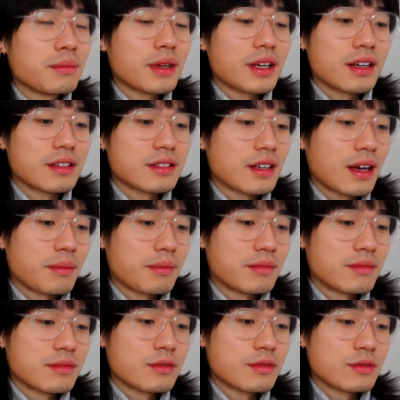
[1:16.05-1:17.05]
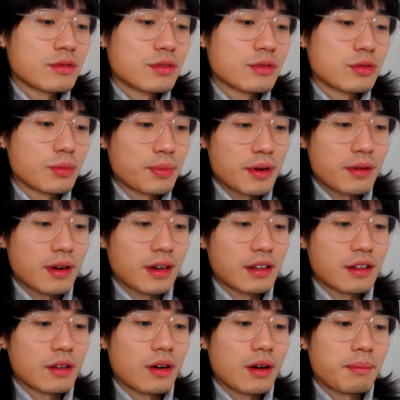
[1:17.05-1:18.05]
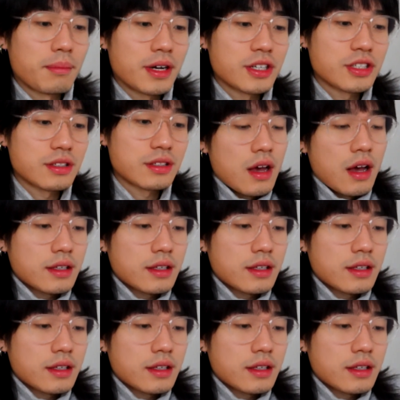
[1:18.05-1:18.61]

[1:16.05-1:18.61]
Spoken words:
because I'm super running low on budget.